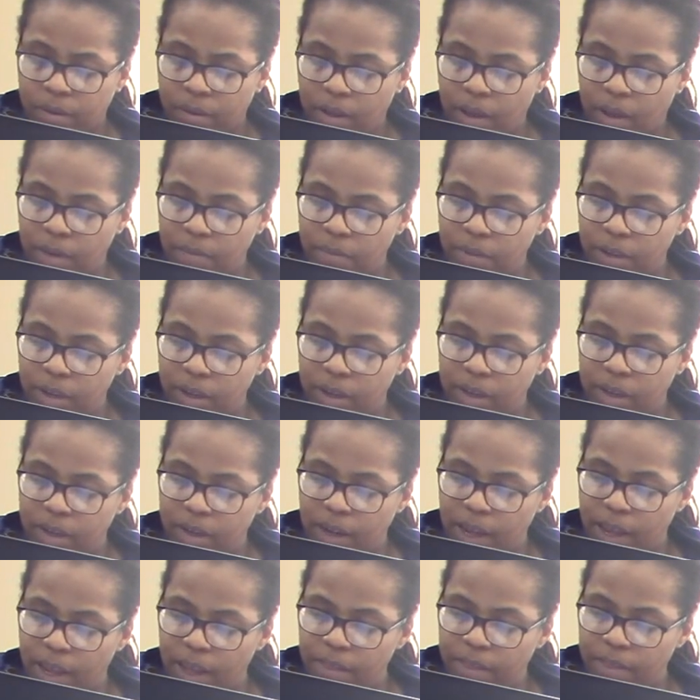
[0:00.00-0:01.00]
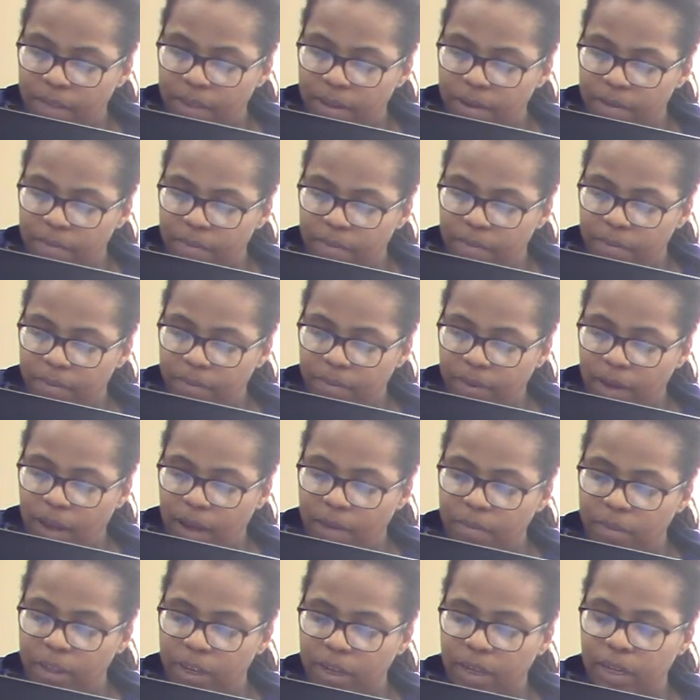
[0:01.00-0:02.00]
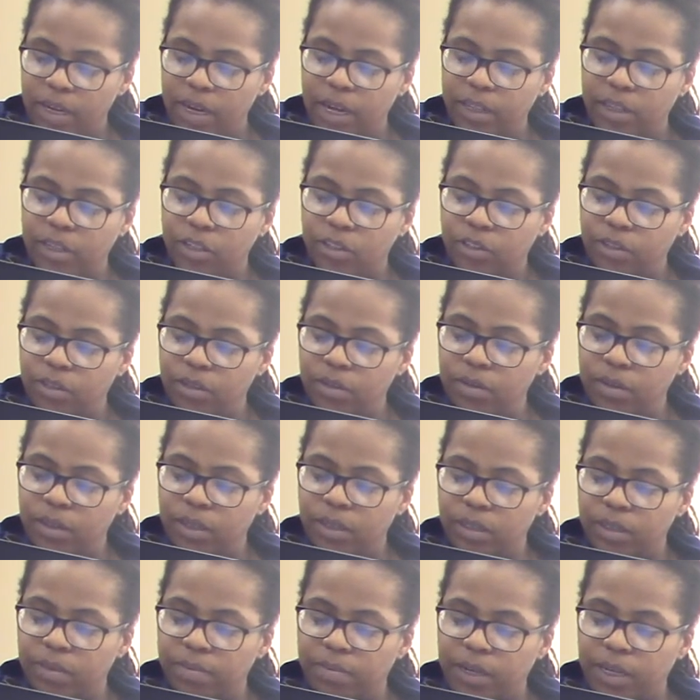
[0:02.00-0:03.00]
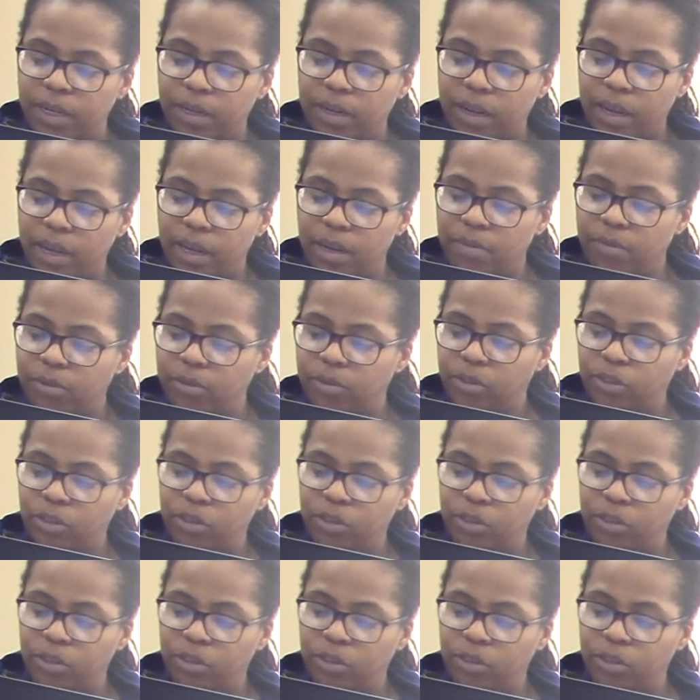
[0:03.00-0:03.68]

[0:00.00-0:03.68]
I'm looking at the students being able